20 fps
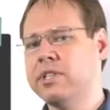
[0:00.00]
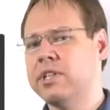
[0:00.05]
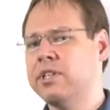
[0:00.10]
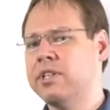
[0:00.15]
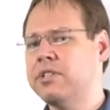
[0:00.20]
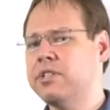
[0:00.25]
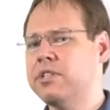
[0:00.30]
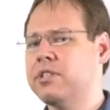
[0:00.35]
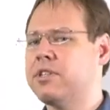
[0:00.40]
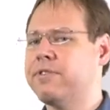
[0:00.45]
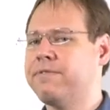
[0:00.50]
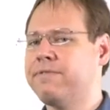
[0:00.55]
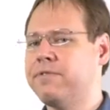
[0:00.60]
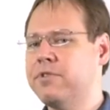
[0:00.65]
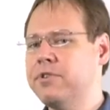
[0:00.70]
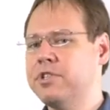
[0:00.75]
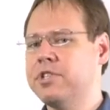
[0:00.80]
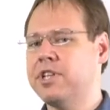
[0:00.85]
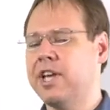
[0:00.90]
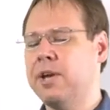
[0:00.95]
this is the
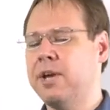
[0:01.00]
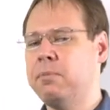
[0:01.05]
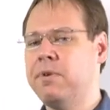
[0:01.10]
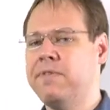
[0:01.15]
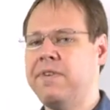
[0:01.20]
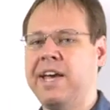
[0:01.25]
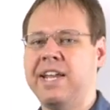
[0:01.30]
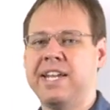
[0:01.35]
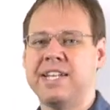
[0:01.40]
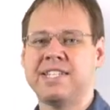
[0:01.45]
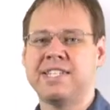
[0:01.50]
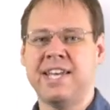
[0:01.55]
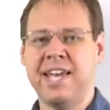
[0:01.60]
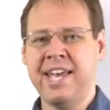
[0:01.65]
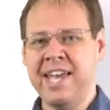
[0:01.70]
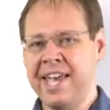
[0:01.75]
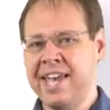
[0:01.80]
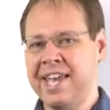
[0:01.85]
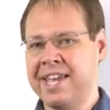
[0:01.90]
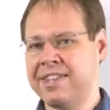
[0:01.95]
first time we've had a
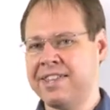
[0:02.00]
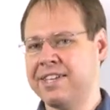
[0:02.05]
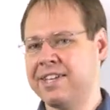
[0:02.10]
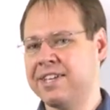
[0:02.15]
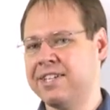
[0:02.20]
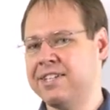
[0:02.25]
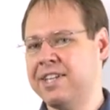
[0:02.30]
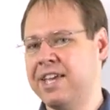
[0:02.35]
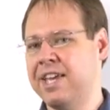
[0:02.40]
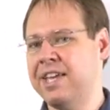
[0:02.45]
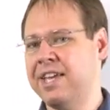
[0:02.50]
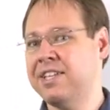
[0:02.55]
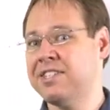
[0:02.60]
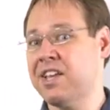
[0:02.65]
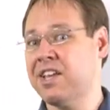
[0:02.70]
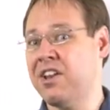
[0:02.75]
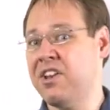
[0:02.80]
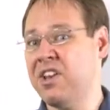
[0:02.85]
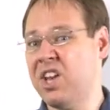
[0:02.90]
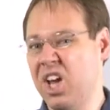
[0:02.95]
tag that contains
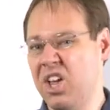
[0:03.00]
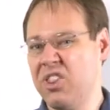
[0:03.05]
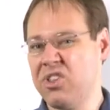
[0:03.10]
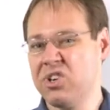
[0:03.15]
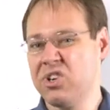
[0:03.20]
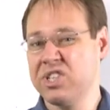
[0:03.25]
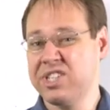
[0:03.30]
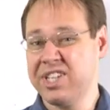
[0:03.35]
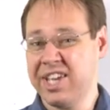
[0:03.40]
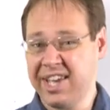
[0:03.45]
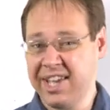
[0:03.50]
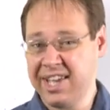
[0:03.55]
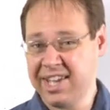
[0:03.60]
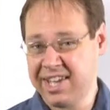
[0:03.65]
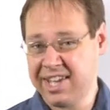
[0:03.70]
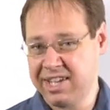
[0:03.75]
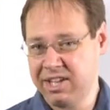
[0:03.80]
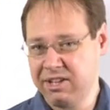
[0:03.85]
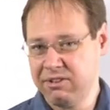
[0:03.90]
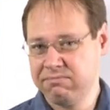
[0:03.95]
another
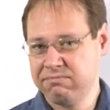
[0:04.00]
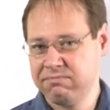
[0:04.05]
tag.